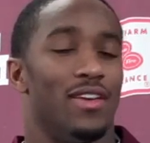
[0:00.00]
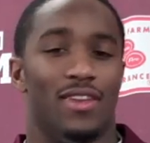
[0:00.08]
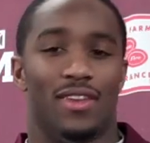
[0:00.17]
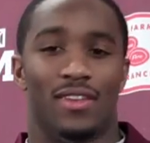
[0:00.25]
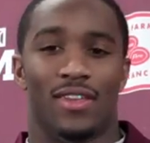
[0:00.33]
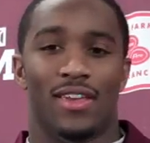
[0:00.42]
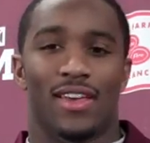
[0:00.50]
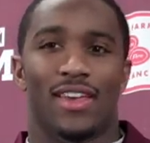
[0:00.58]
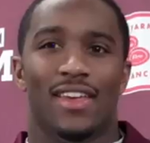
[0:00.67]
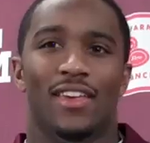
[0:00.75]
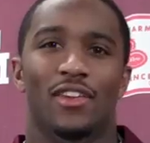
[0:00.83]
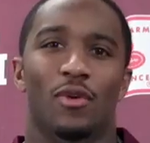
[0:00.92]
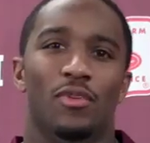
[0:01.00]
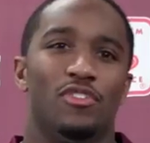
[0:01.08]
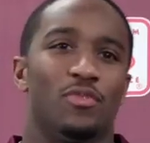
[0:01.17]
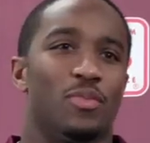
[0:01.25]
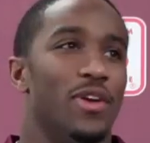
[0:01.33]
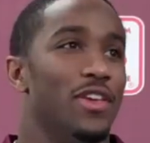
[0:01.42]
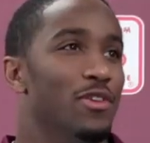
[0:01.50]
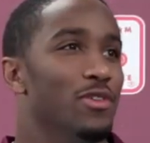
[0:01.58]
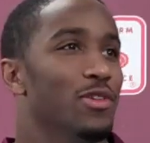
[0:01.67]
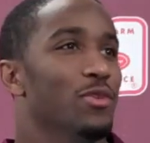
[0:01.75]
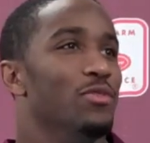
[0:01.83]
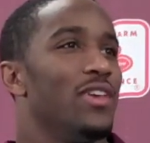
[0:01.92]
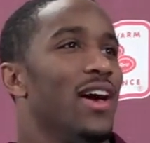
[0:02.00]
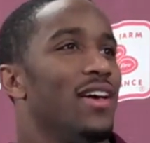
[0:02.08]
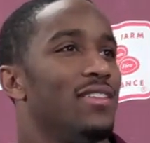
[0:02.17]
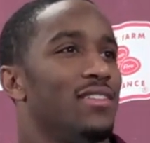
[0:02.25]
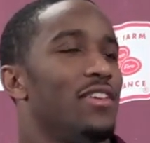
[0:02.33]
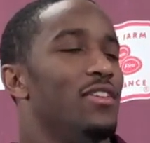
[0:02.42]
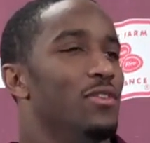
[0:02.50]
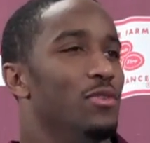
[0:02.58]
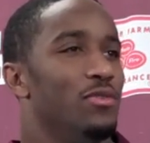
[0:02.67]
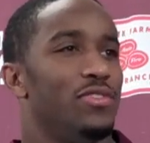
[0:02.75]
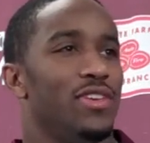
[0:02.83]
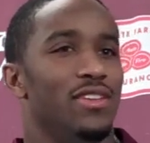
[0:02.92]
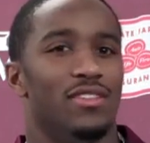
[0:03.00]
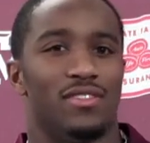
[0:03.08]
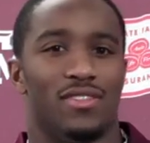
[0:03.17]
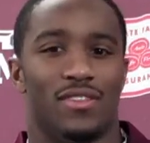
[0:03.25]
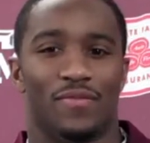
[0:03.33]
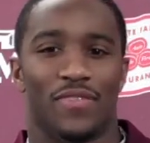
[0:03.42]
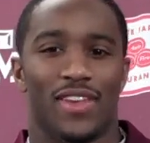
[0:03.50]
And, you know, in the spring, you lose guys, like you lose seniors, and